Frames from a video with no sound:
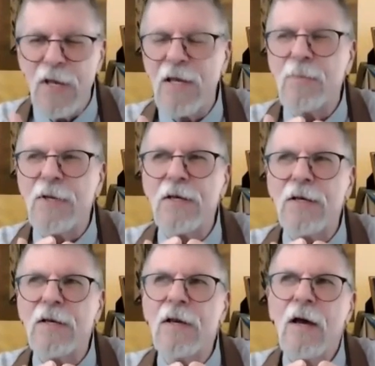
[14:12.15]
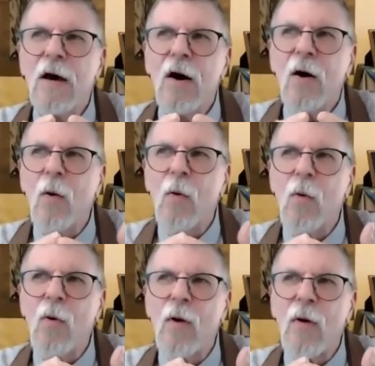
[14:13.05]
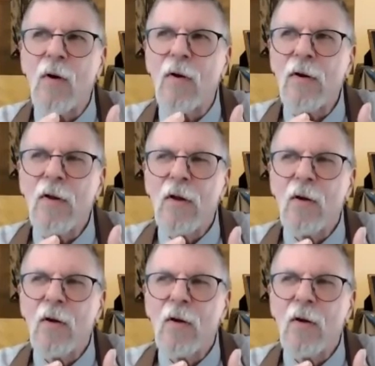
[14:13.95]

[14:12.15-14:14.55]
maybe, or